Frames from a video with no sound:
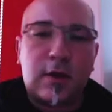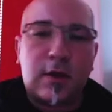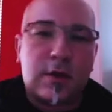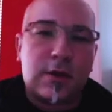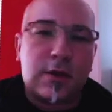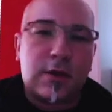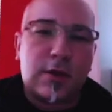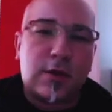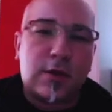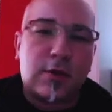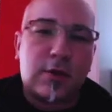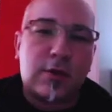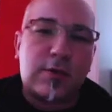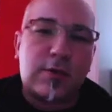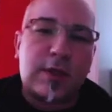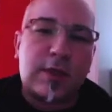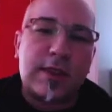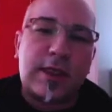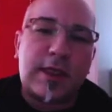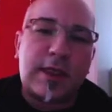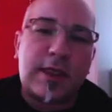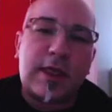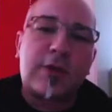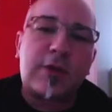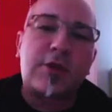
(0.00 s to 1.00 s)
So
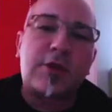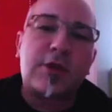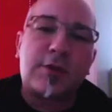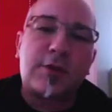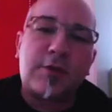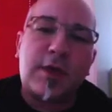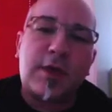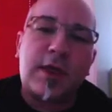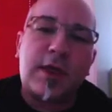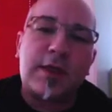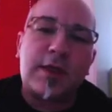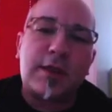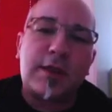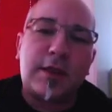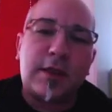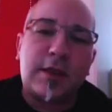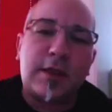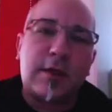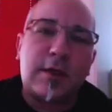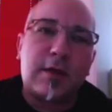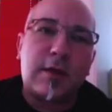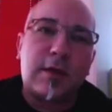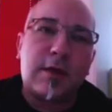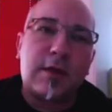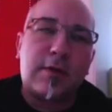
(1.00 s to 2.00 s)
transaction
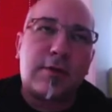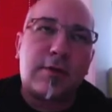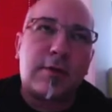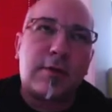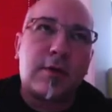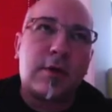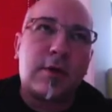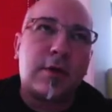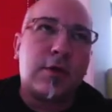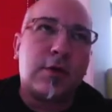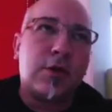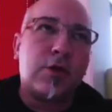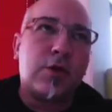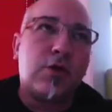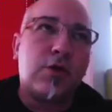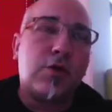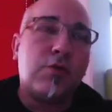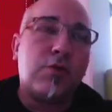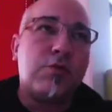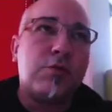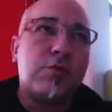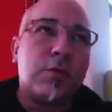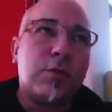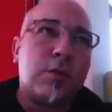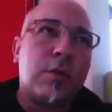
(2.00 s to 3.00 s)
tracing is the new
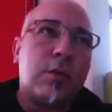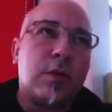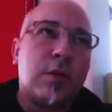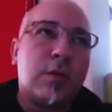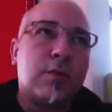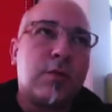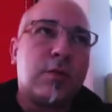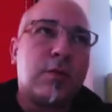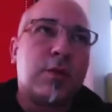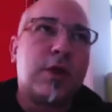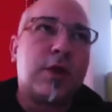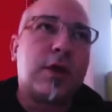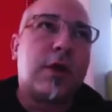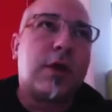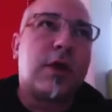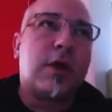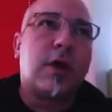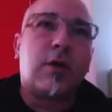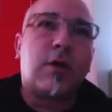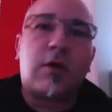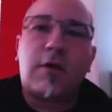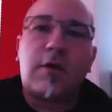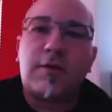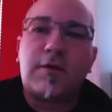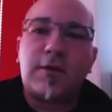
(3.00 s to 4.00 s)
pillar
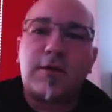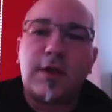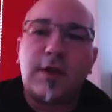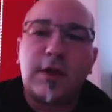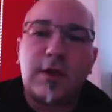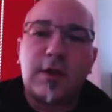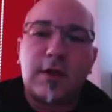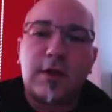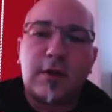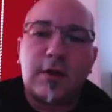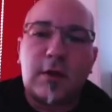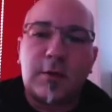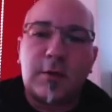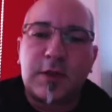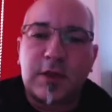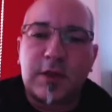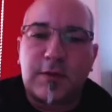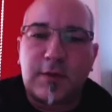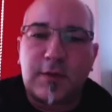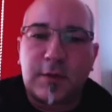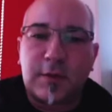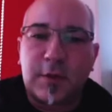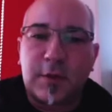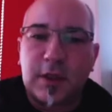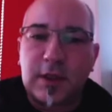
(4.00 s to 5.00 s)
of the
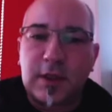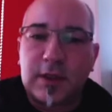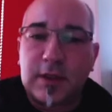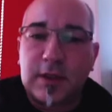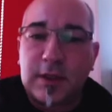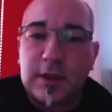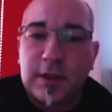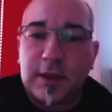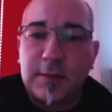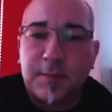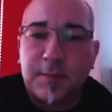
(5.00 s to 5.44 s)
observability.